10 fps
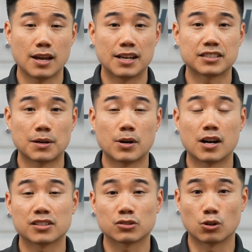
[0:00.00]

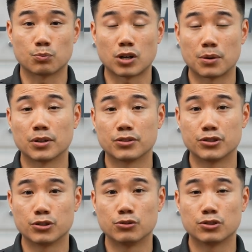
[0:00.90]
Antibiotics are primarily
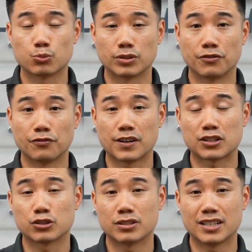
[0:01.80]
used when the
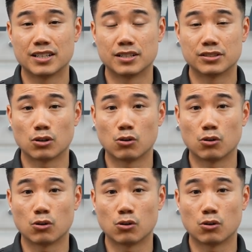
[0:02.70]
infection is